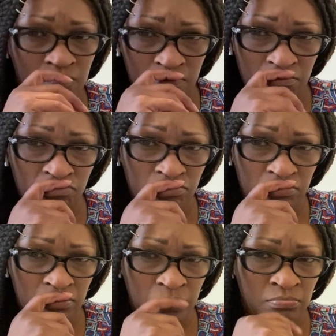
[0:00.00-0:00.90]

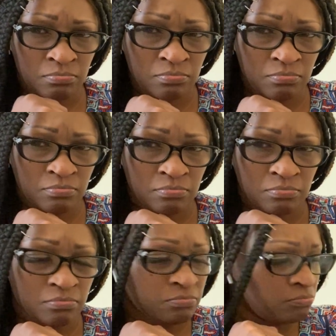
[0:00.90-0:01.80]

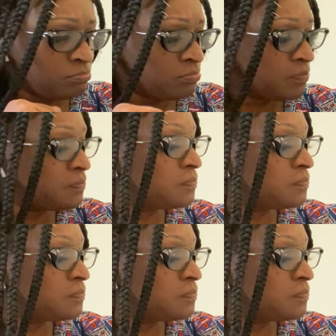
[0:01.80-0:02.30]
[no speech]